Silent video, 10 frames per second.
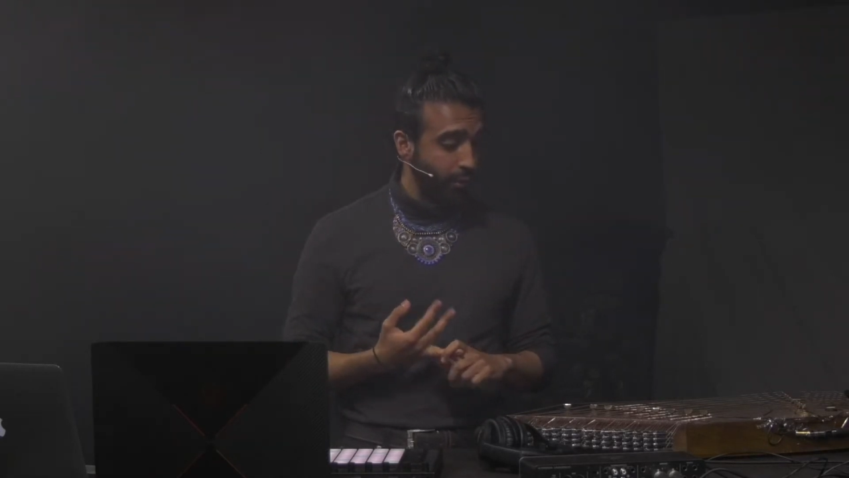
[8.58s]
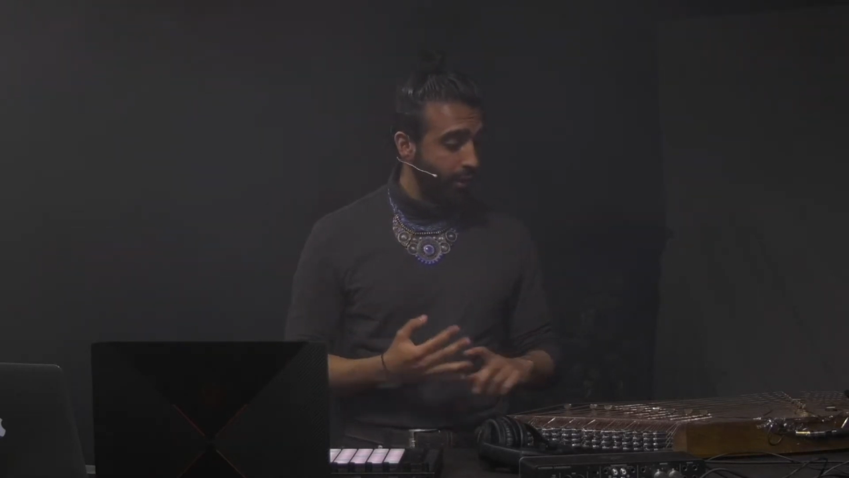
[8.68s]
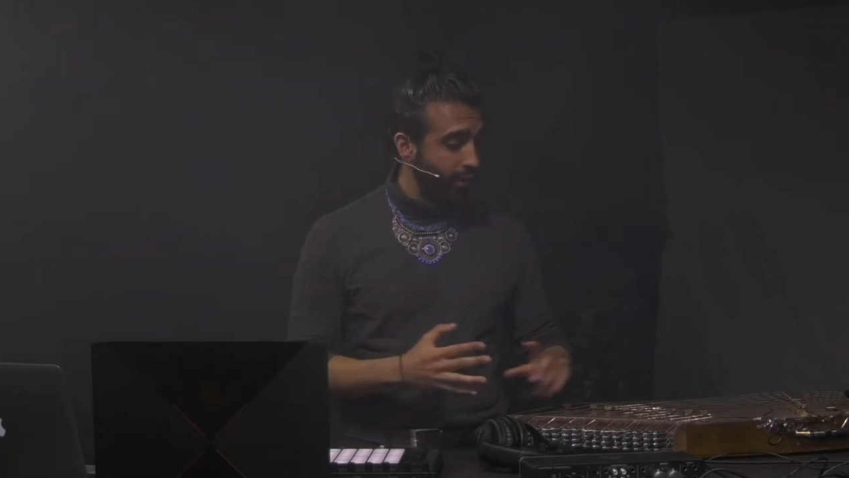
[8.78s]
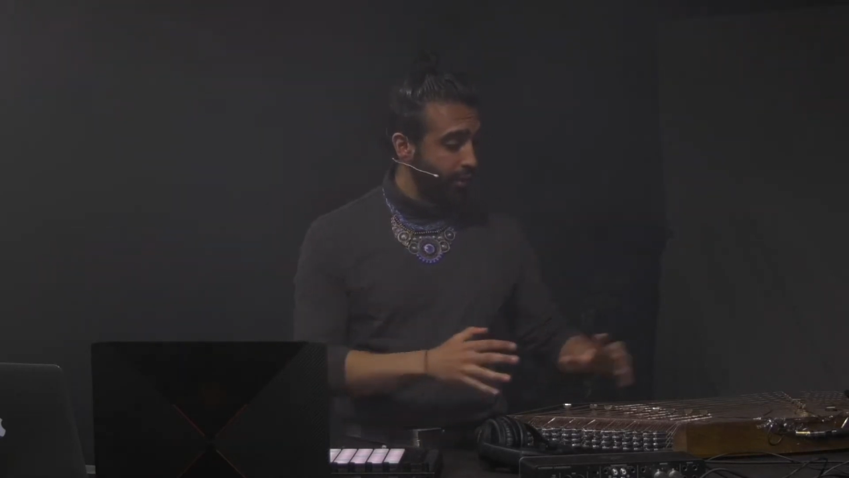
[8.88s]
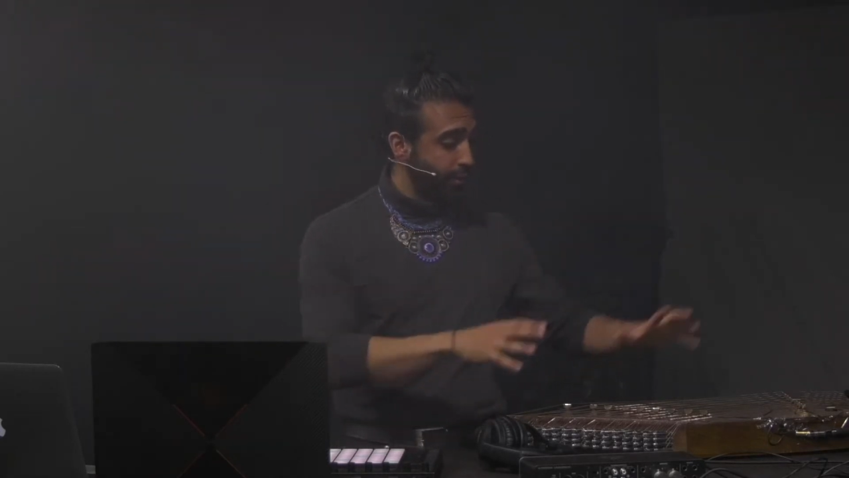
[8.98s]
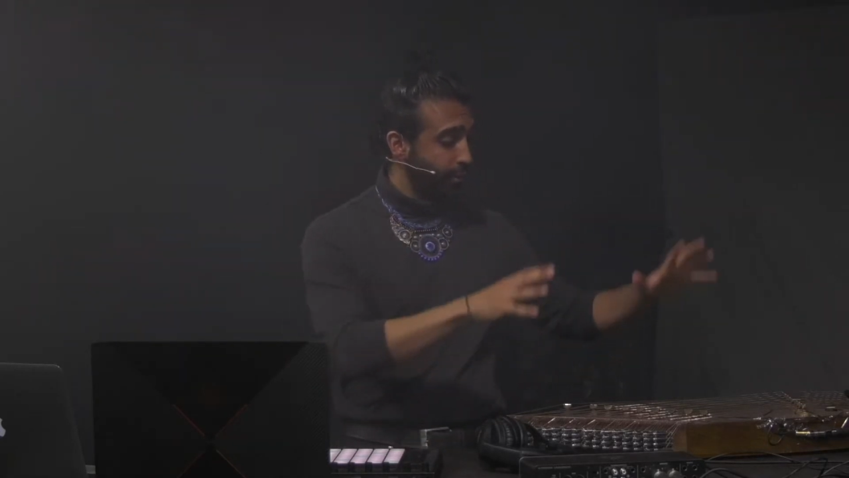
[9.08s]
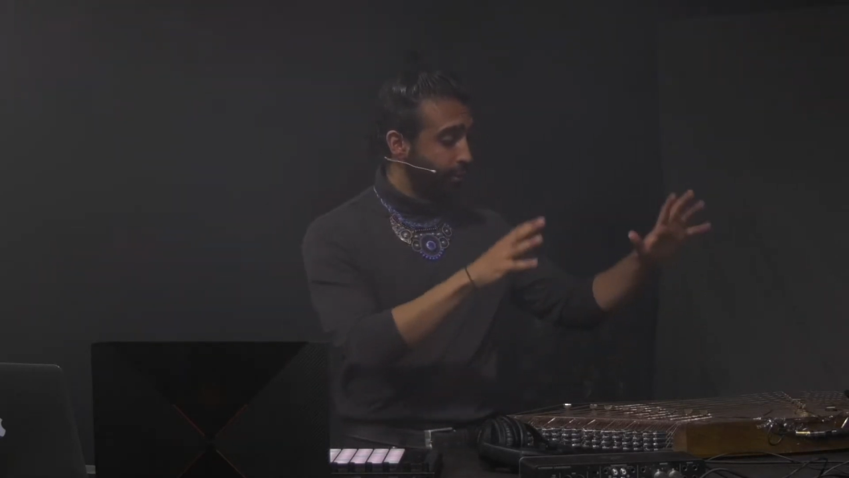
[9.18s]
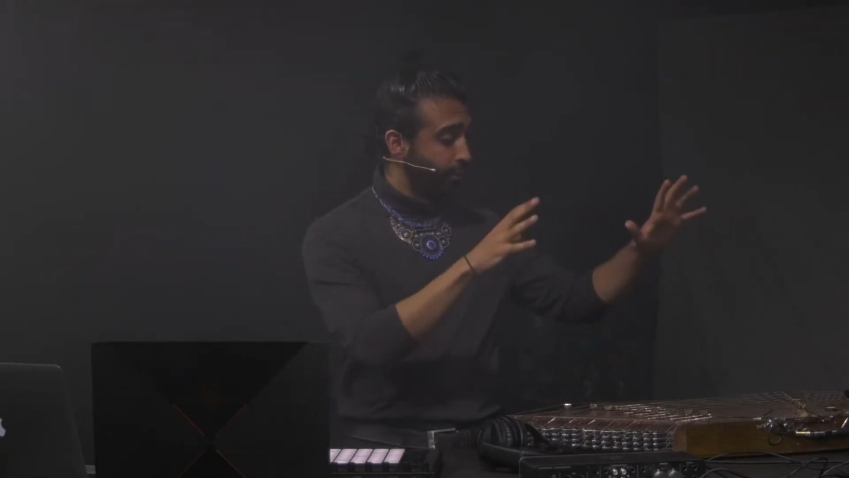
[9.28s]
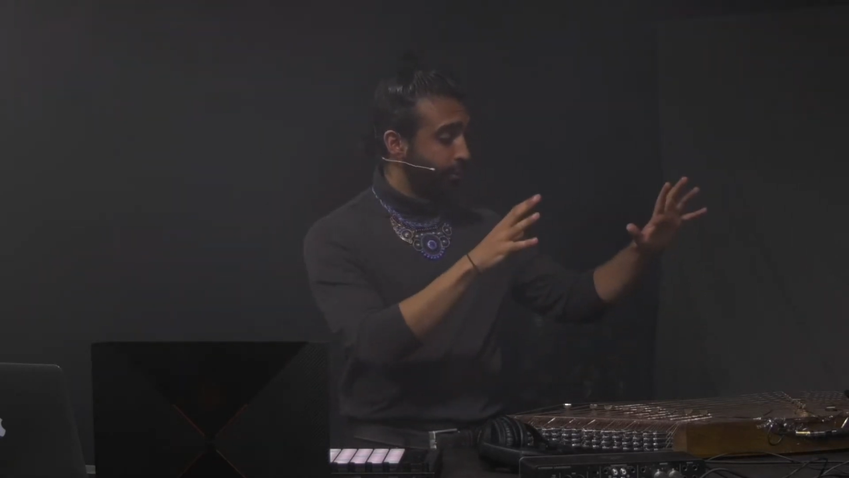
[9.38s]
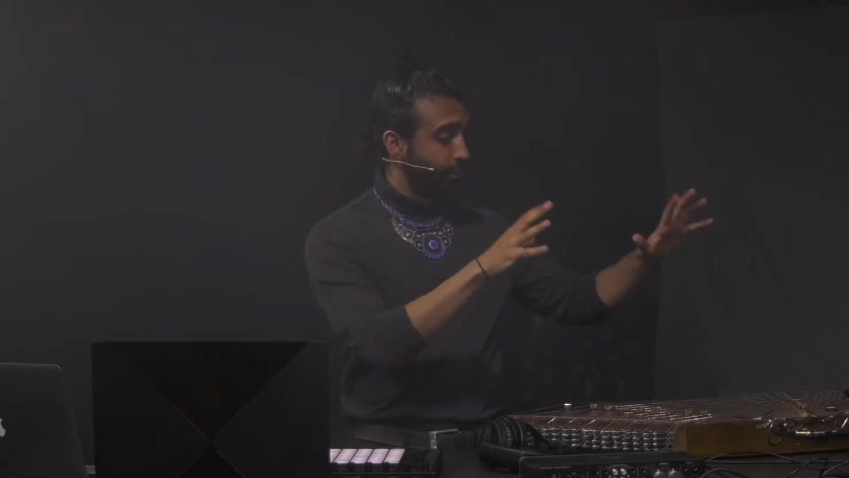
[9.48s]
I
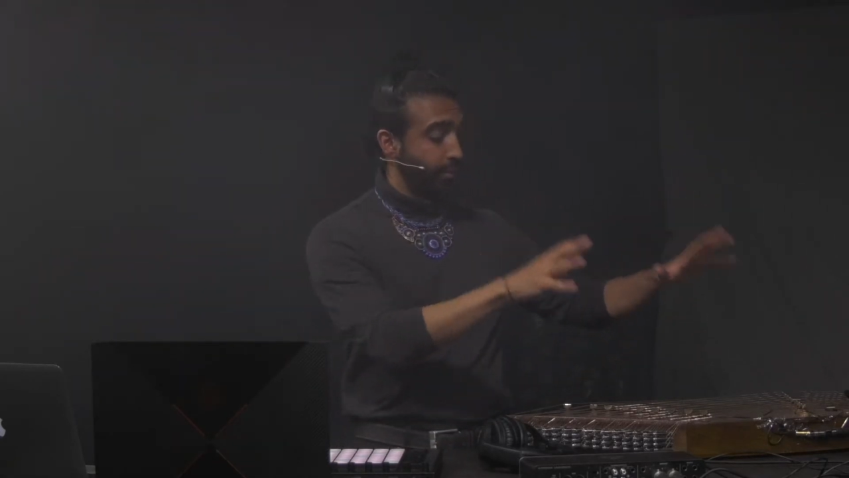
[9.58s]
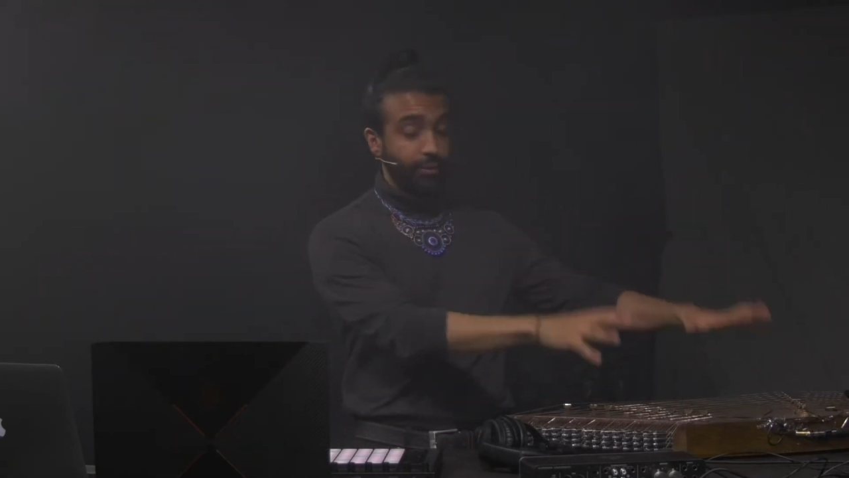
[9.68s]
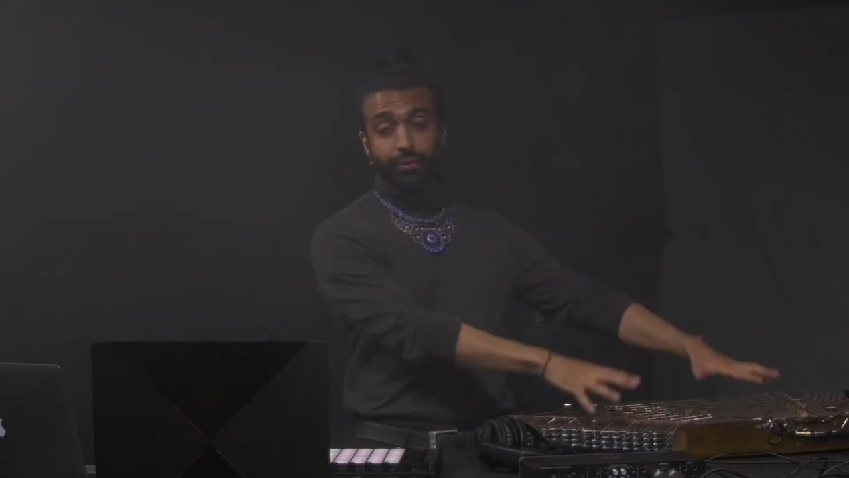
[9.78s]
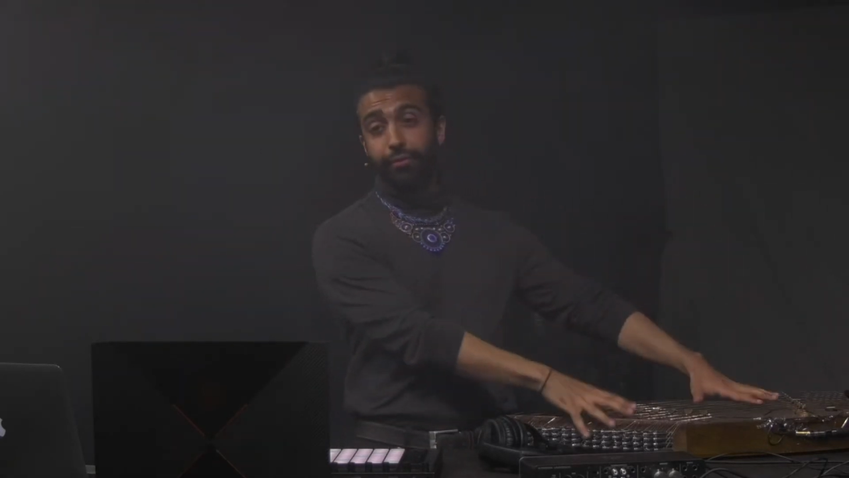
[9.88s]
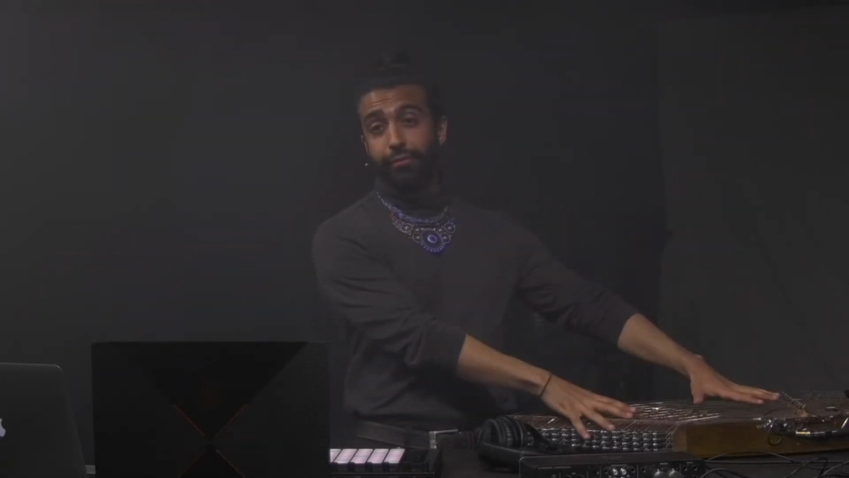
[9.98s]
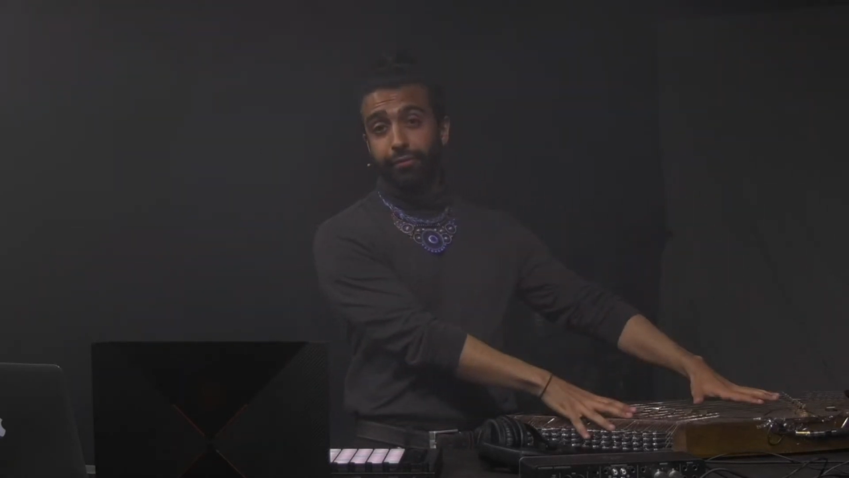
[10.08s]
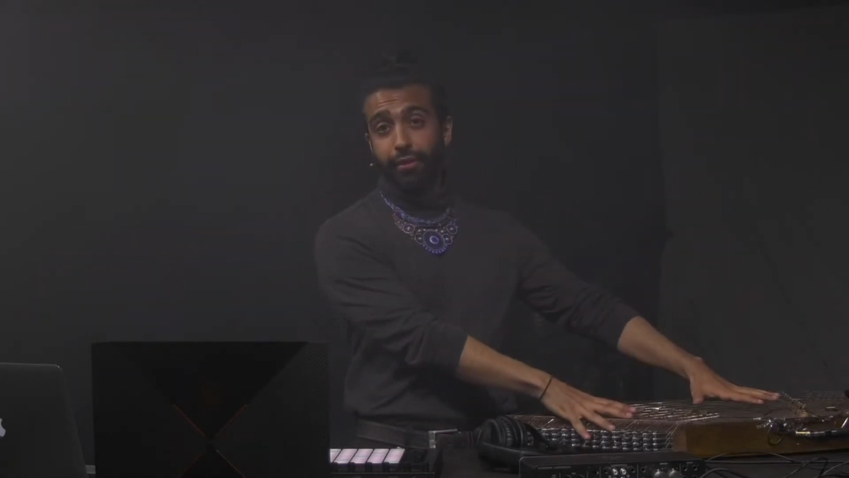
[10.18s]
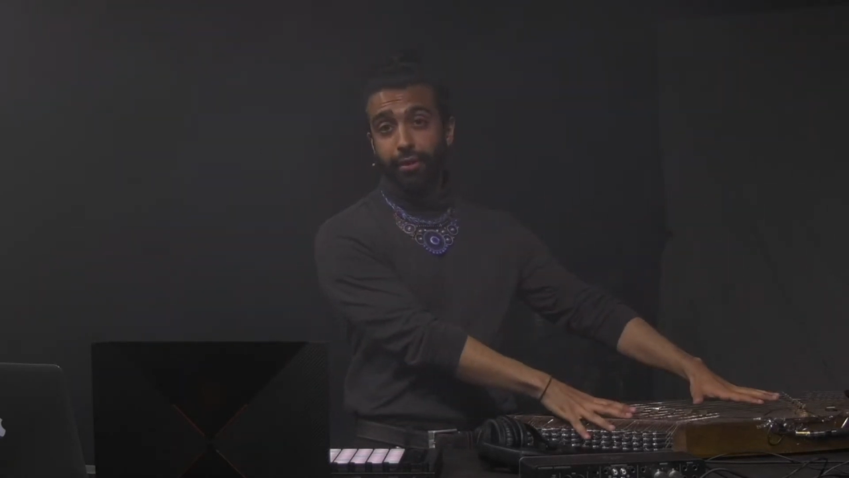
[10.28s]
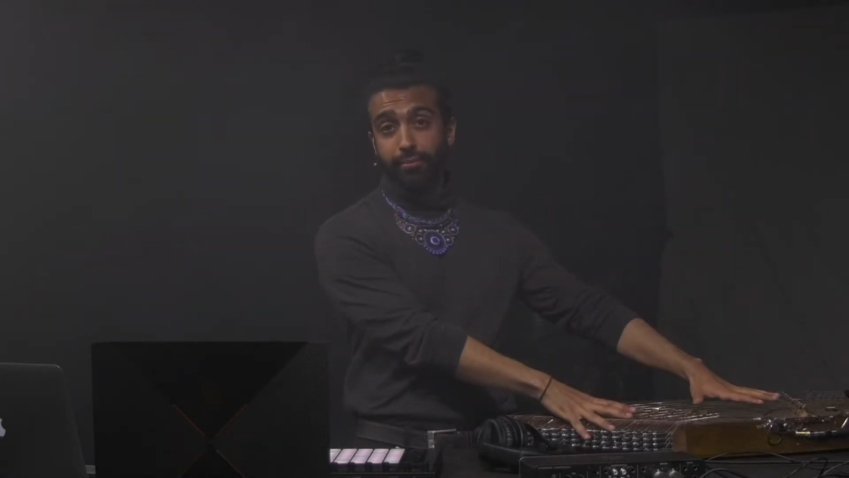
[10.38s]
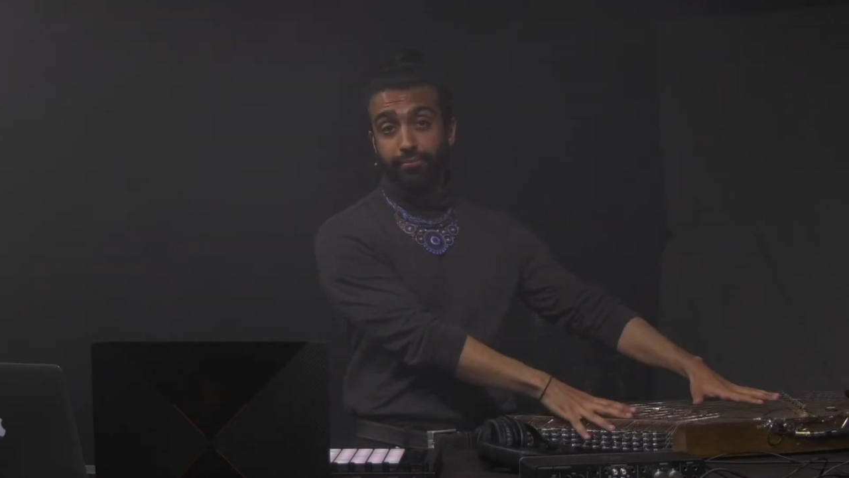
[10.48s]
do
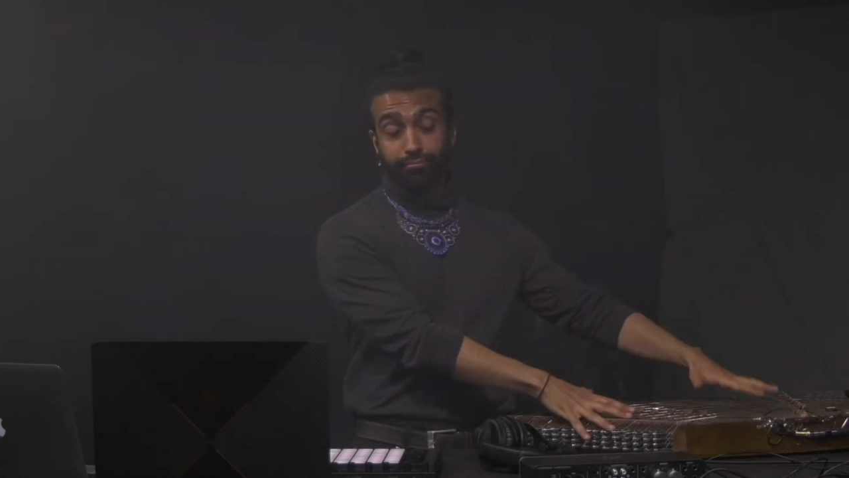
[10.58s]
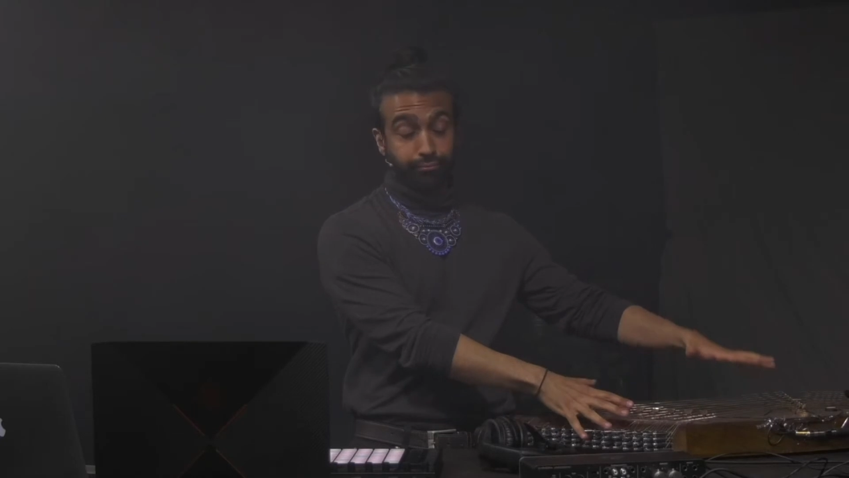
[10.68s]
from